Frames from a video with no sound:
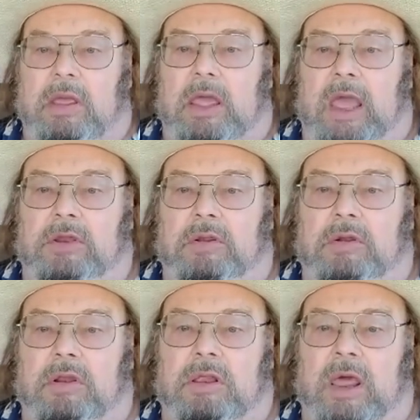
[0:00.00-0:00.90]
And you
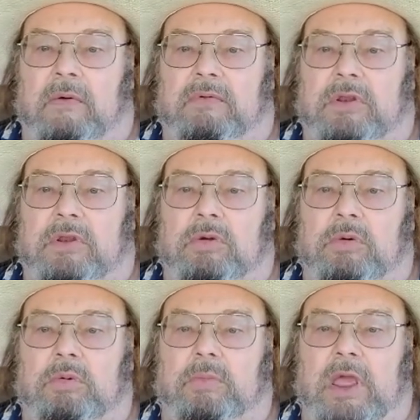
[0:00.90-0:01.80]
just have
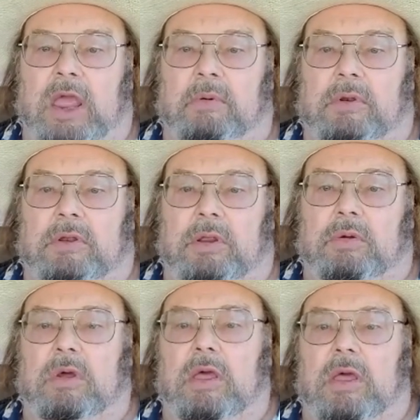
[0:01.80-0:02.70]
to be able to
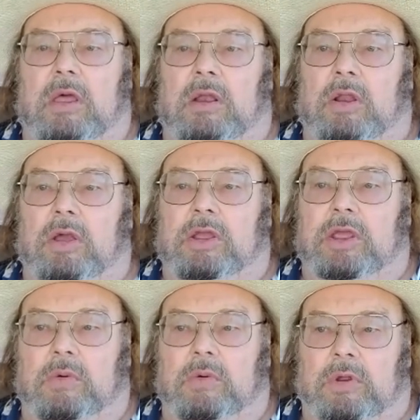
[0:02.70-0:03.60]
look at
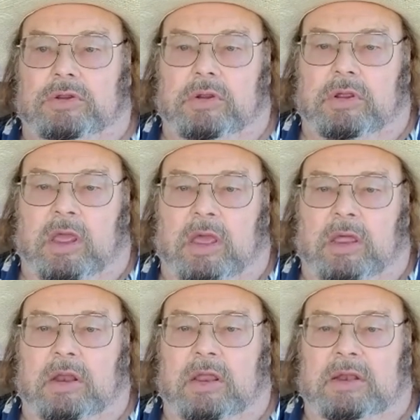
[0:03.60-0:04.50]
what you get,
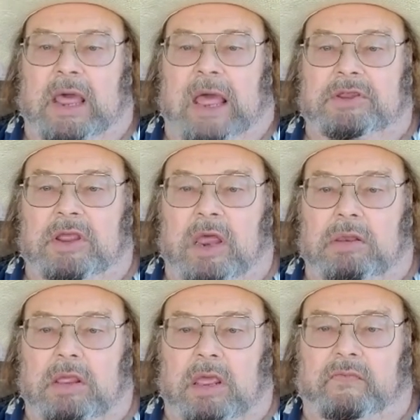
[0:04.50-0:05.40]
digest
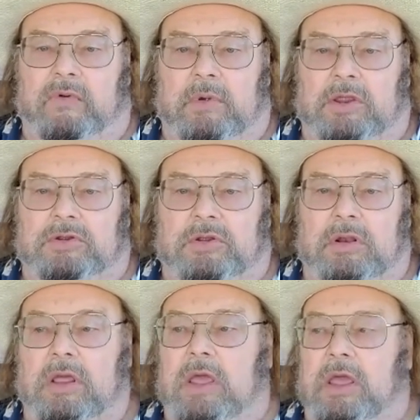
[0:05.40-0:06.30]
the information,
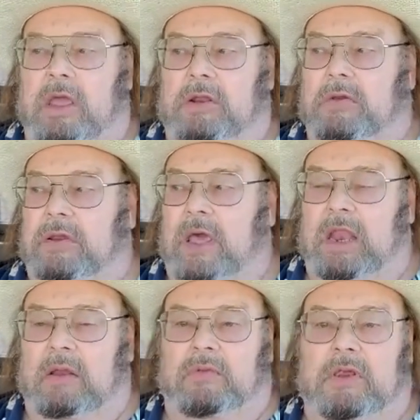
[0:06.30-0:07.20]
and decide
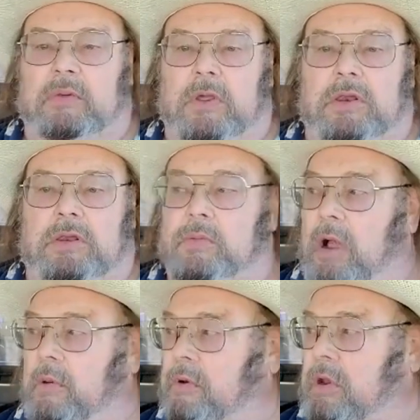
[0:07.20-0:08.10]
if this piece of
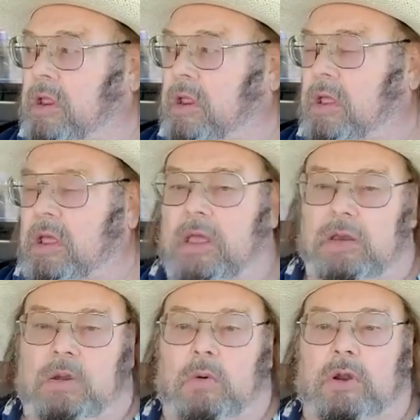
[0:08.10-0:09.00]
property is
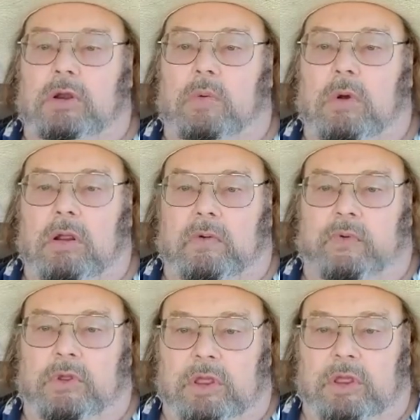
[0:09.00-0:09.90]
going to work
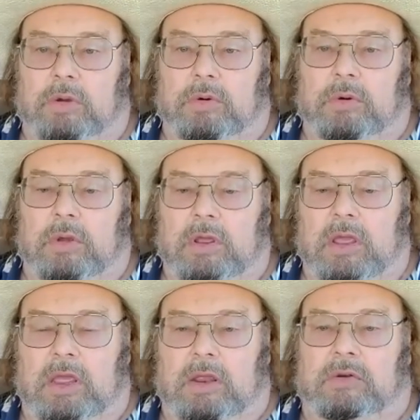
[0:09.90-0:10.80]
for you,
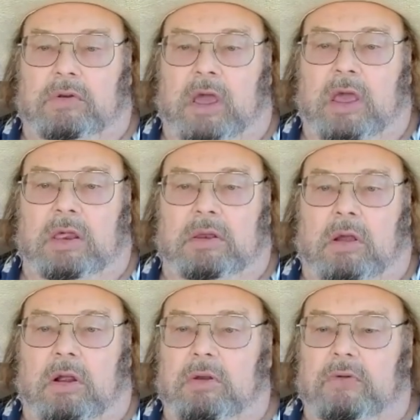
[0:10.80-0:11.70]
and try as
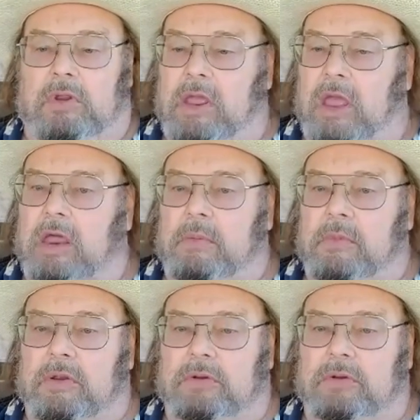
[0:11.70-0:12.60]
hard as you can to
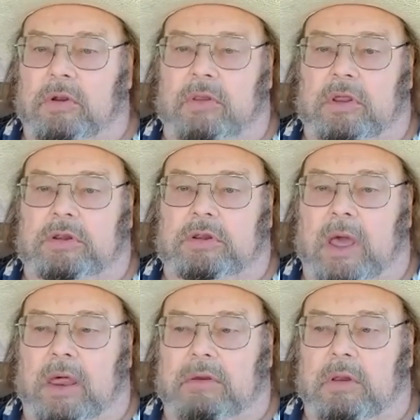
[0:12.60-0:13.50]
make sure that you buy
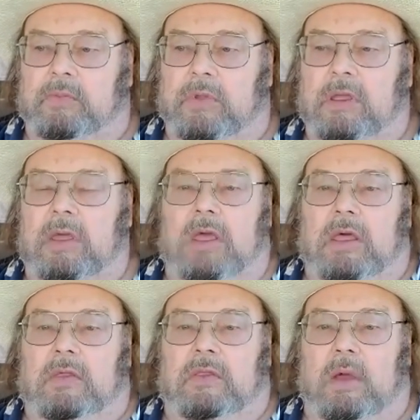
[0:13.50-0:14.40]
something
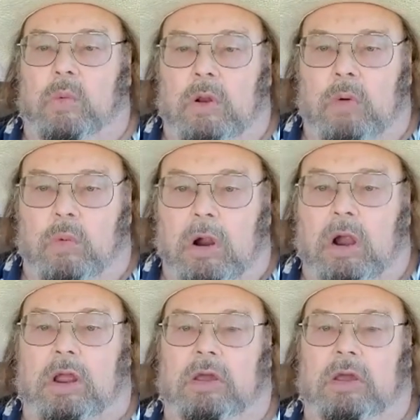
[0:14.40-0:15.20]
that will work,